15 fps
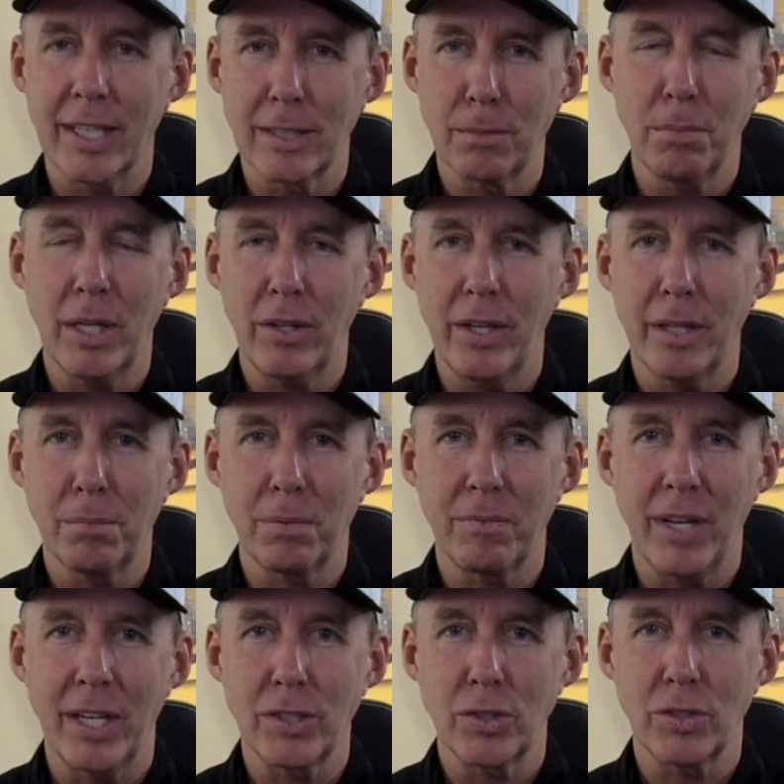As a mental health
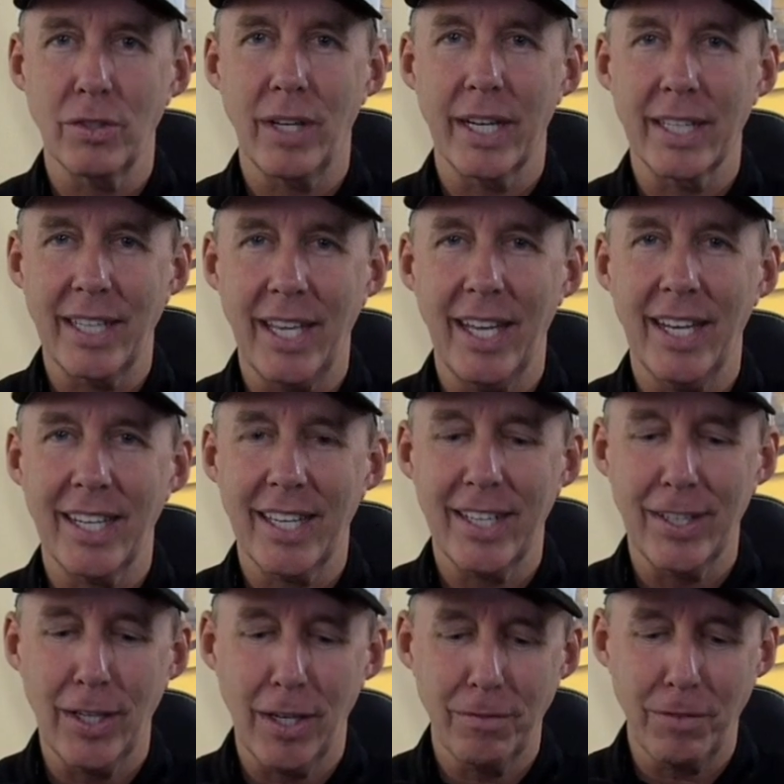professional, I can't get
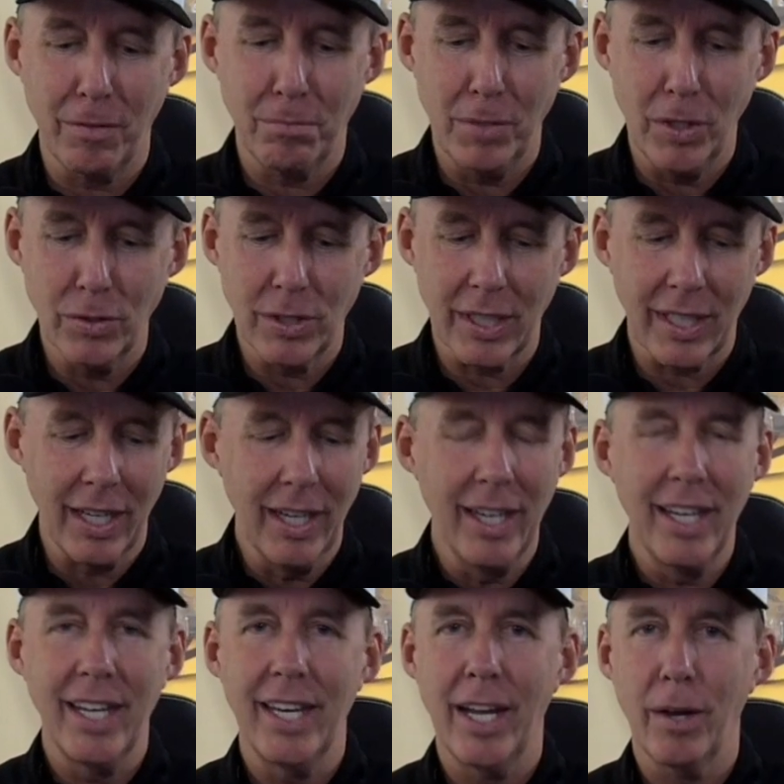enough of music
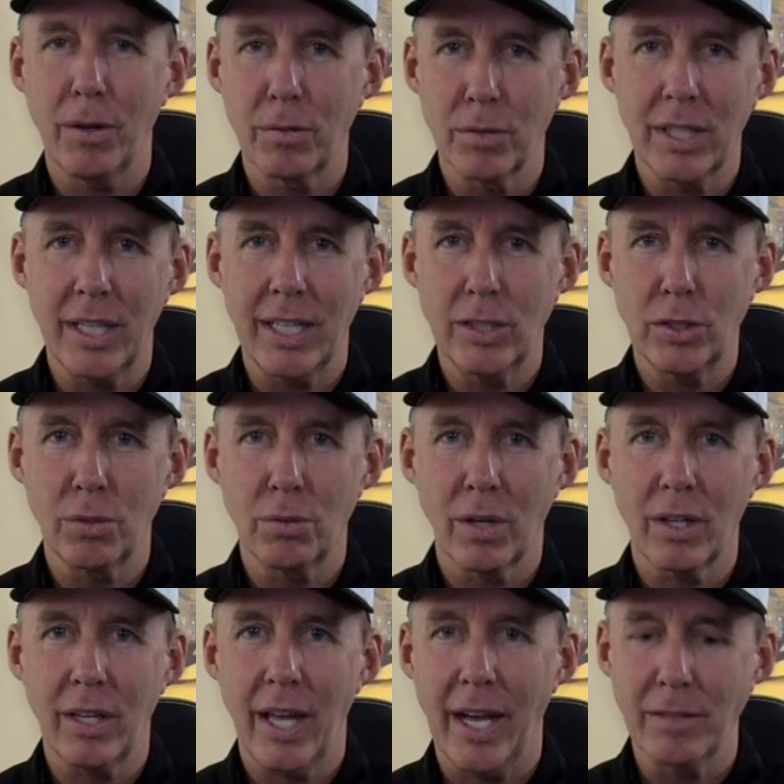and how it relates to
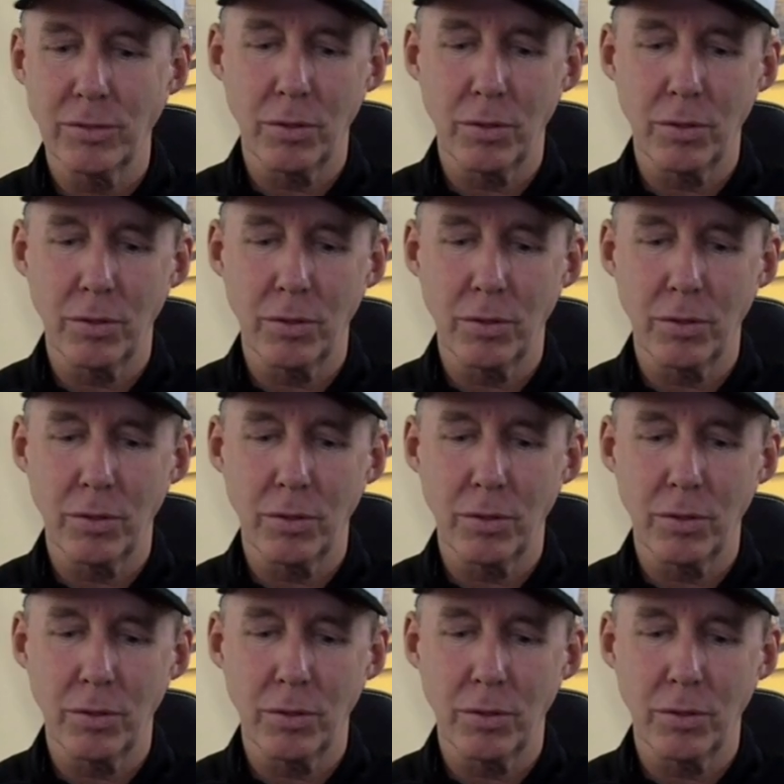our life.